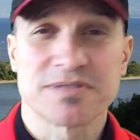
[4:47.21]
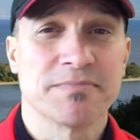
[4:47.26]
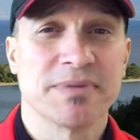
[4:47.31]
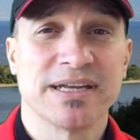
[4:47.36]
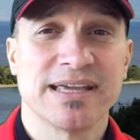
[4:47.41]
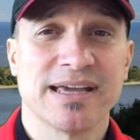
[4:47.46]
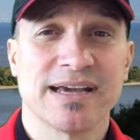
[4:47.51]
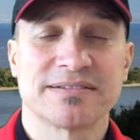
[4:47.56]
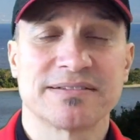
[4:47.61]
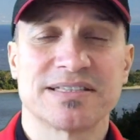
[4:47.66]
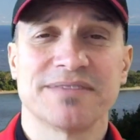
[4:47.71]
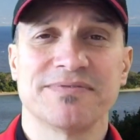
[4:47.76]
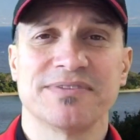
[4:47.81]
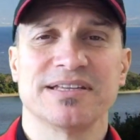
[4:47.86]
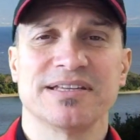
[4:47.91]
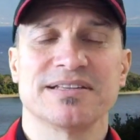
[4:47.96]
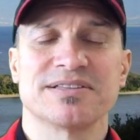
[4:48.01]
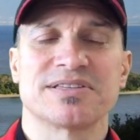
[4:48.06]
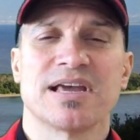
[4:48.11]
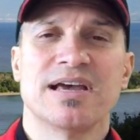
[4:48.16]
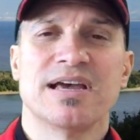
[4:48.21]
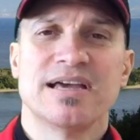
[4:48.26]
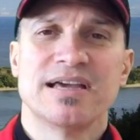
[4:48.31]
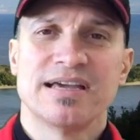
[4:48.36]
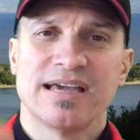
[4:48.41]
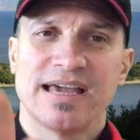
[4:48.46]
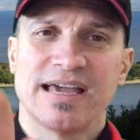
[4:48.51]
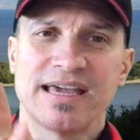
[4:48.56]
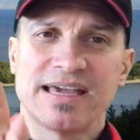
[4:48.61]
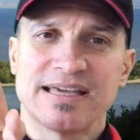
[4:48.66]
many activities,
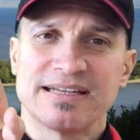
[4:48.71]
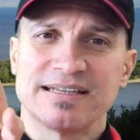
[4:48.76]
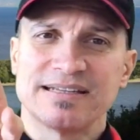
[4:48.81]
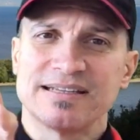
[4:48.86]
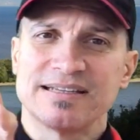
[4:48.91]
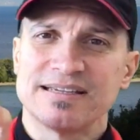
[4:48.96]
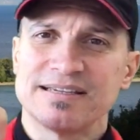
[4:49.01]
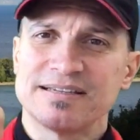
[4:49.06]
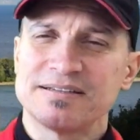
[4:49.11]
and